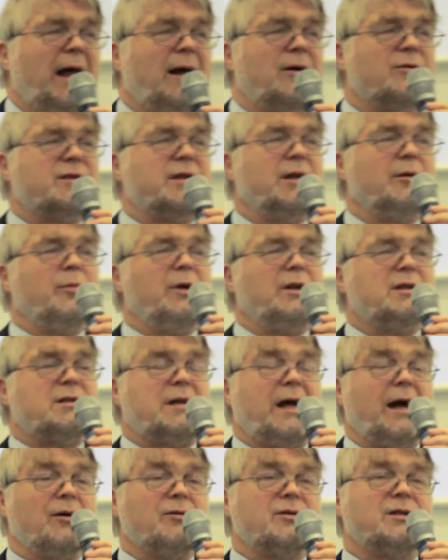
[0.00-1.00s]
housing
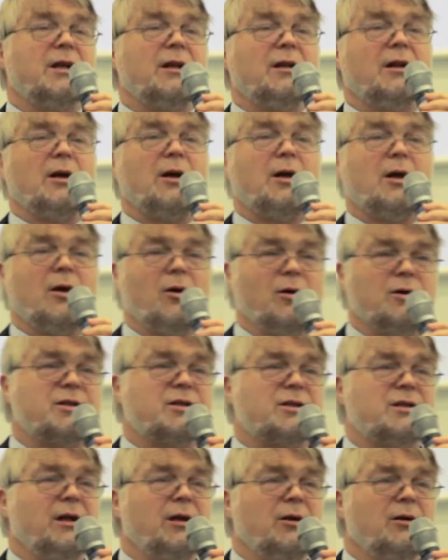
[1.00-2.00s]
means housing that
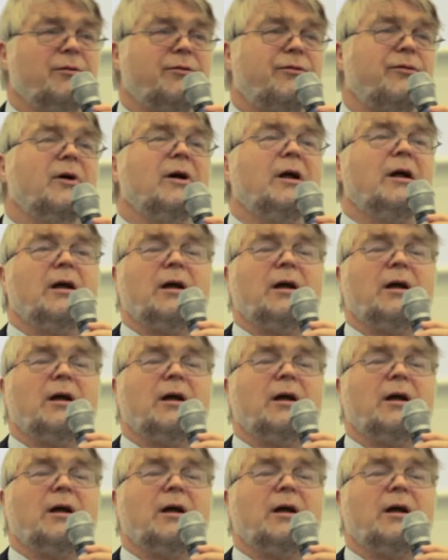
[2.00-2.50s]
costs enough,